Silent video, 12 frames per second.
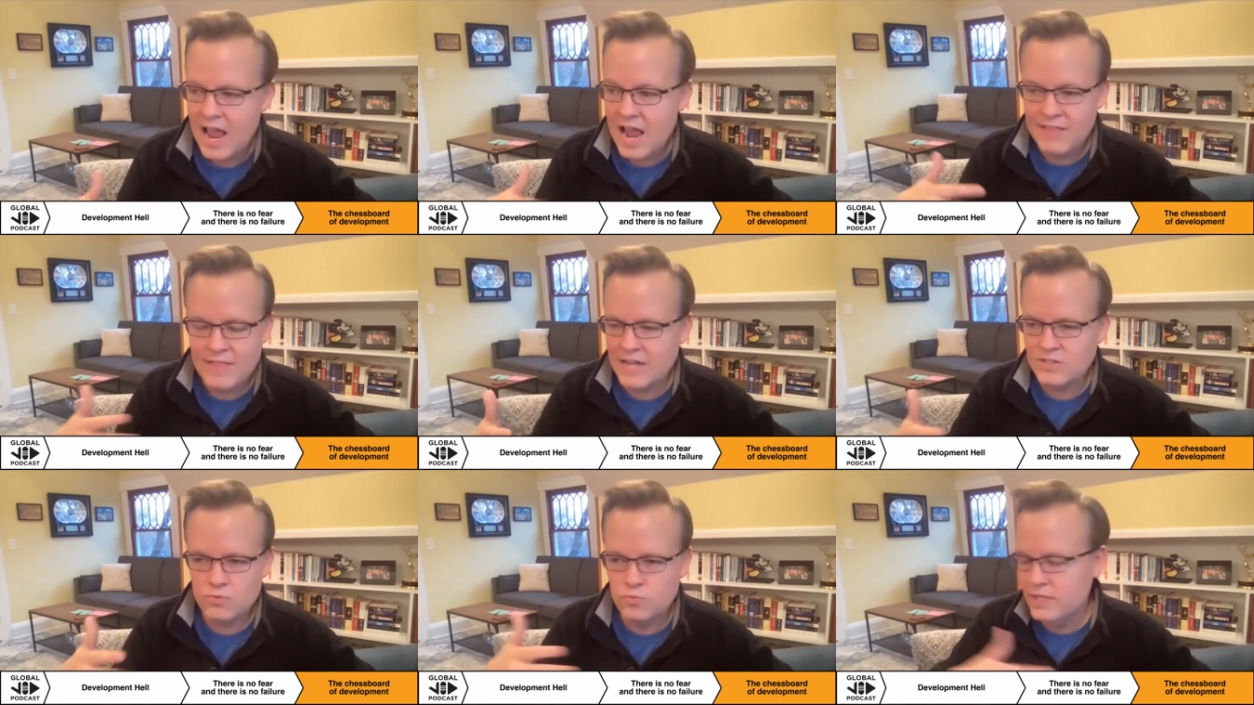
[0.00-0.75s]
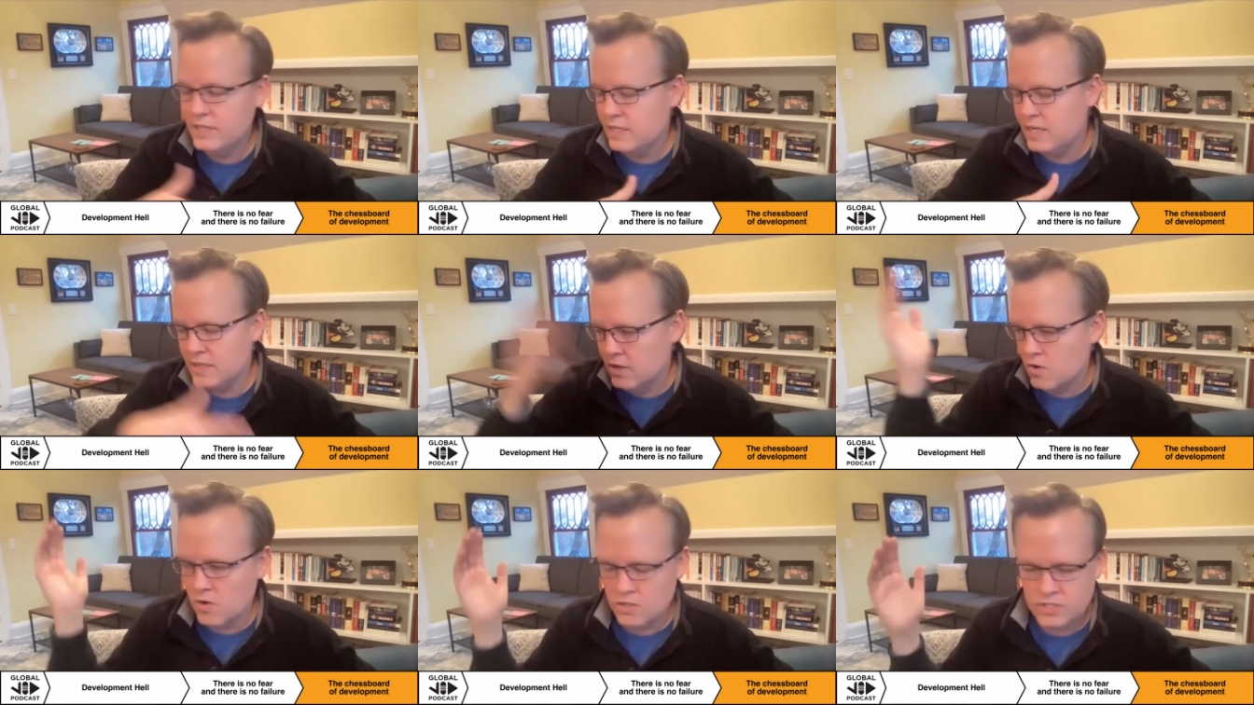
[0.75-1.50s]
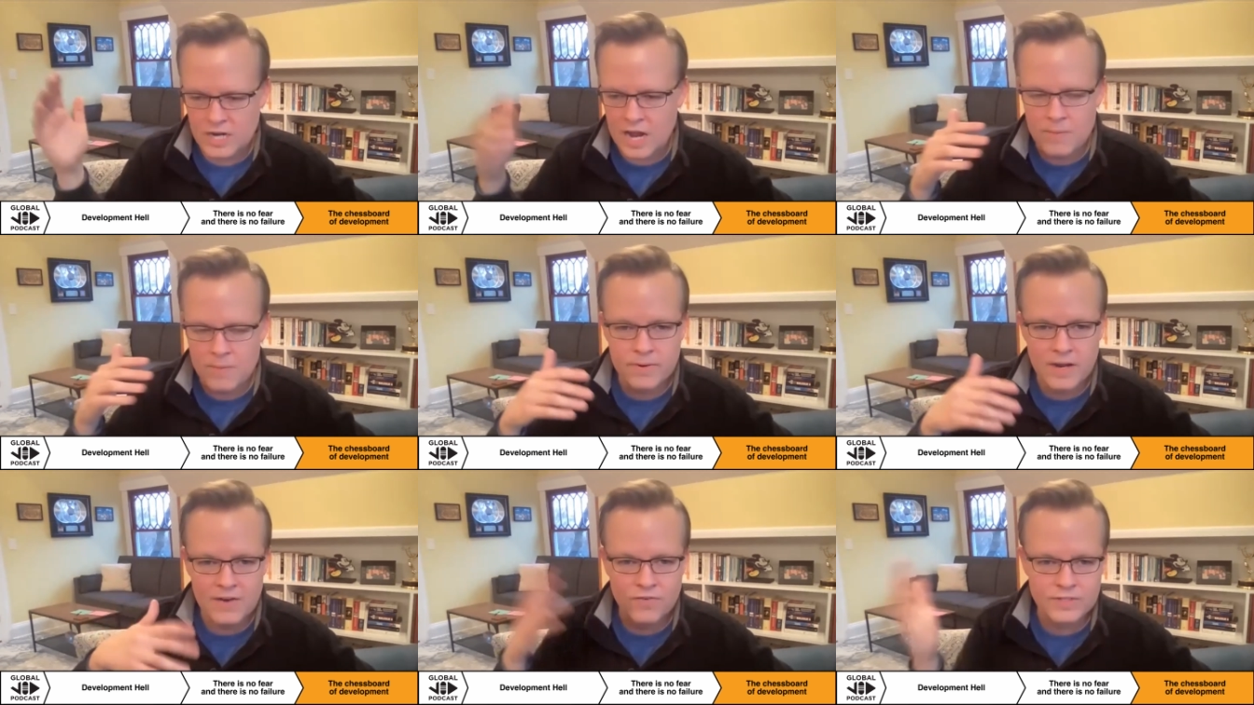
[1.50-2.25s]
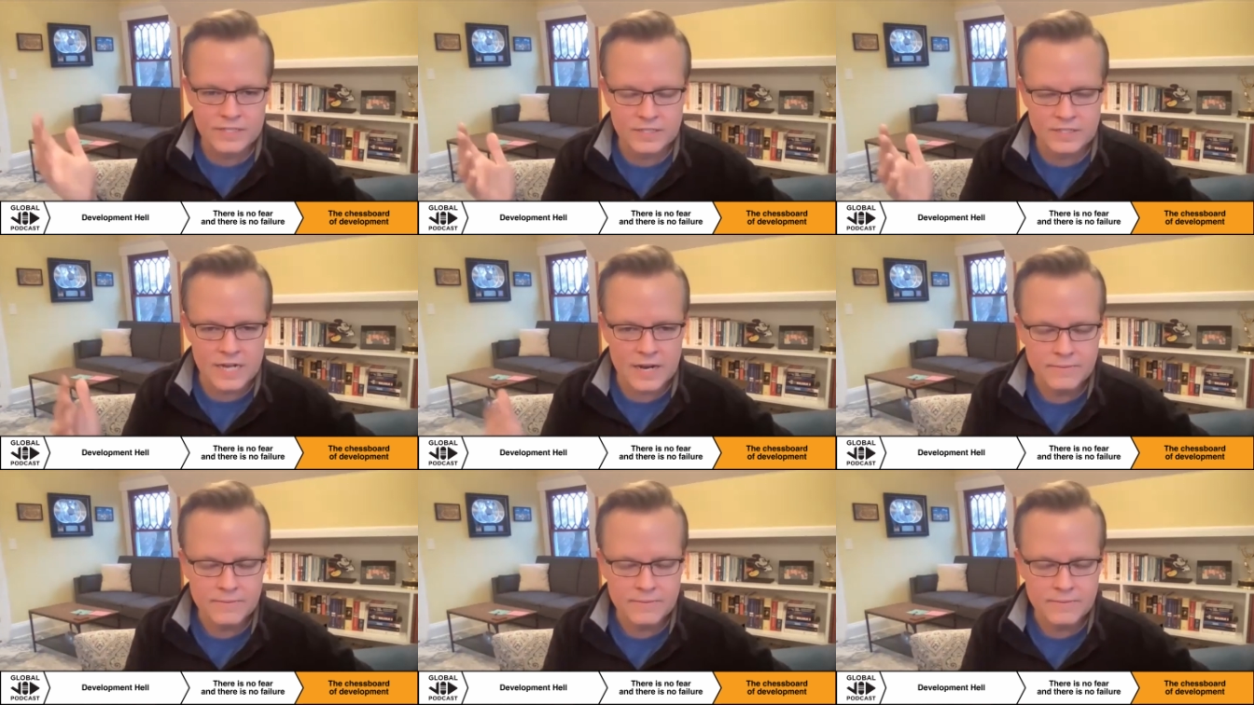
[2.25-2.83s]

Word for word: And that's really the whole job every single day.